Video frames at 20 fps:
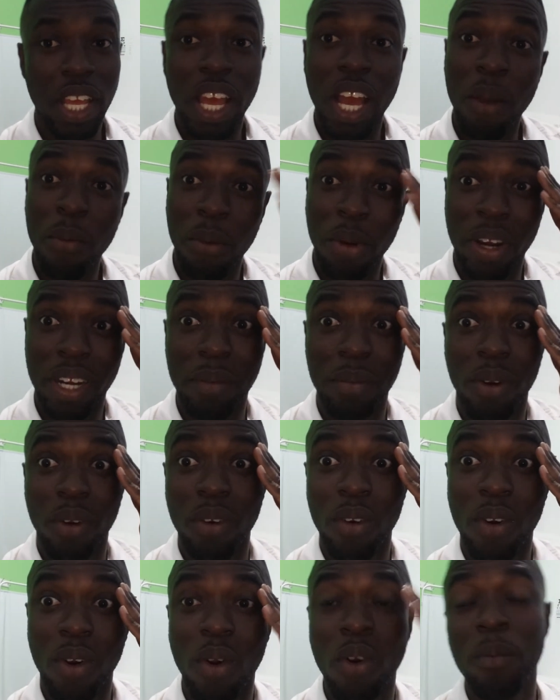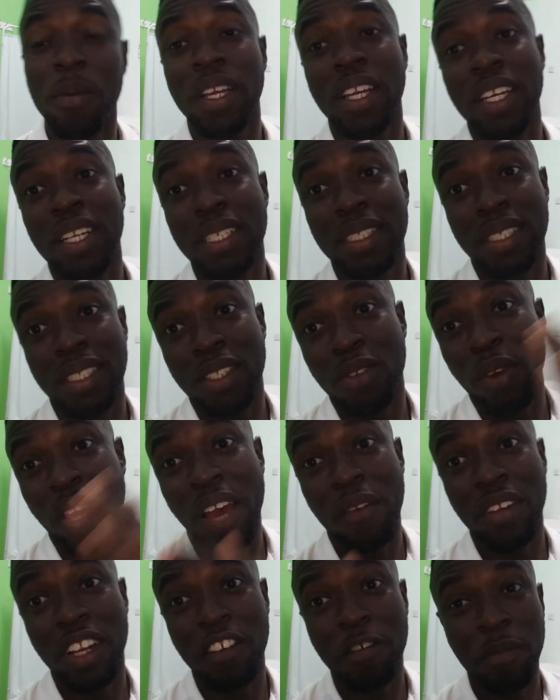I'm worrying about, oh my goodness, do I
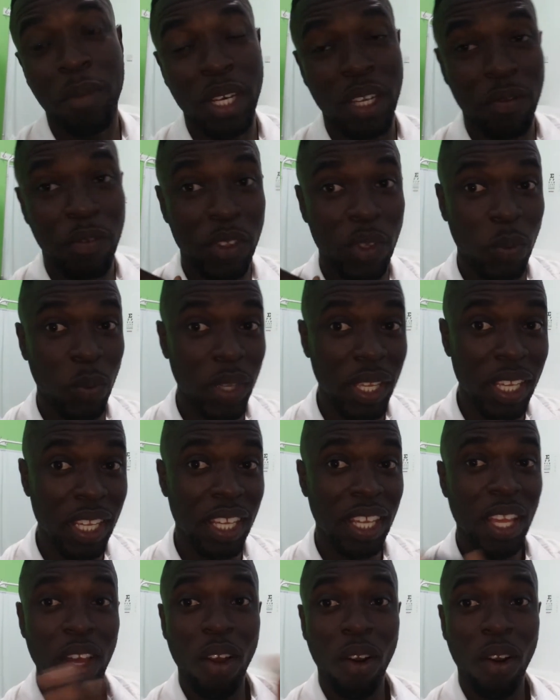have enough money for the week?